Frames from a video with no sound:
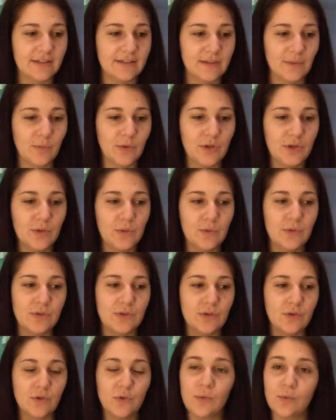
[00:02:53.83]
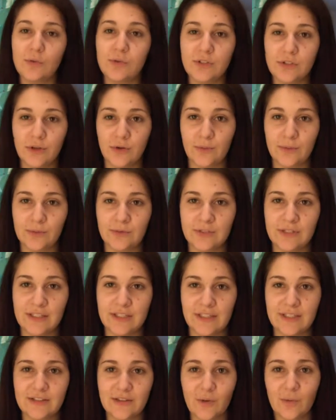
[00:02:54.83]
Someone who's cool
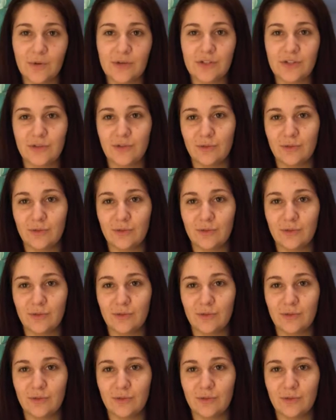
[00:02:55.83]
toned is going